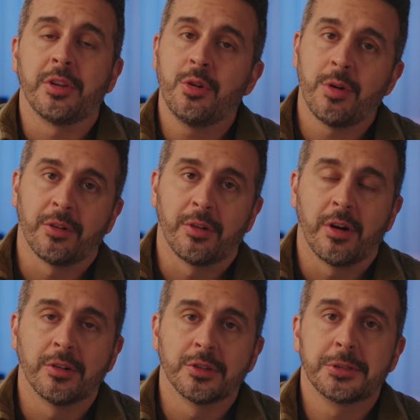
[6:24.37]

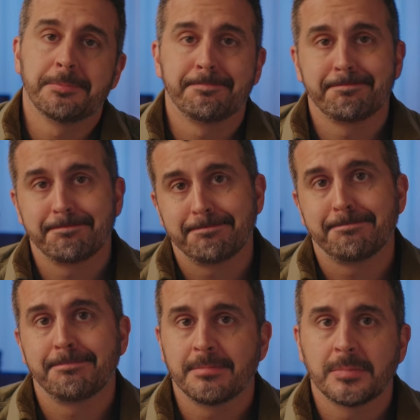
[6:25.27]
$200,
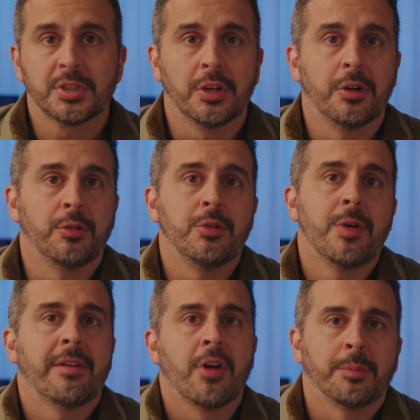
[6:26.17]
so you
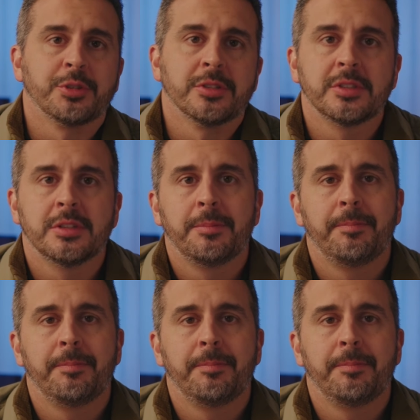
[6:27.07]
have options.